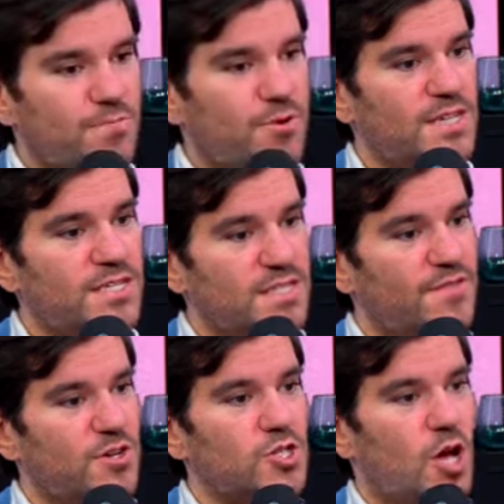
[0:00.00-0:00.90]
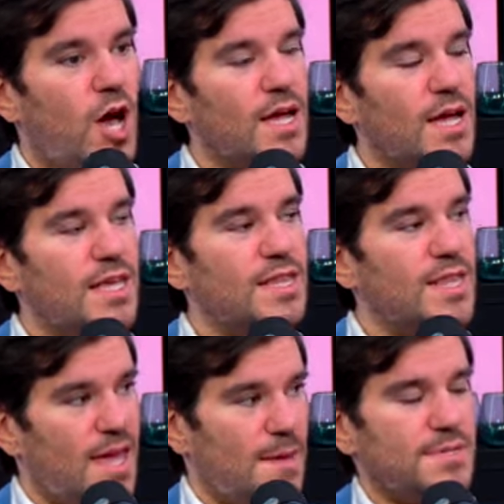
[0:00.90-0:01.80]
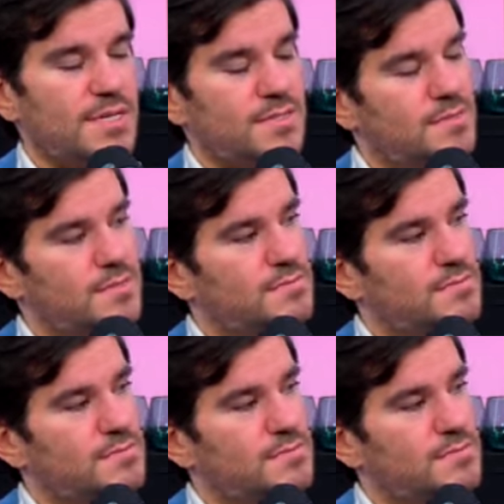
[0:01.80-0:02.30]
impressions of their talk in the Hamptons.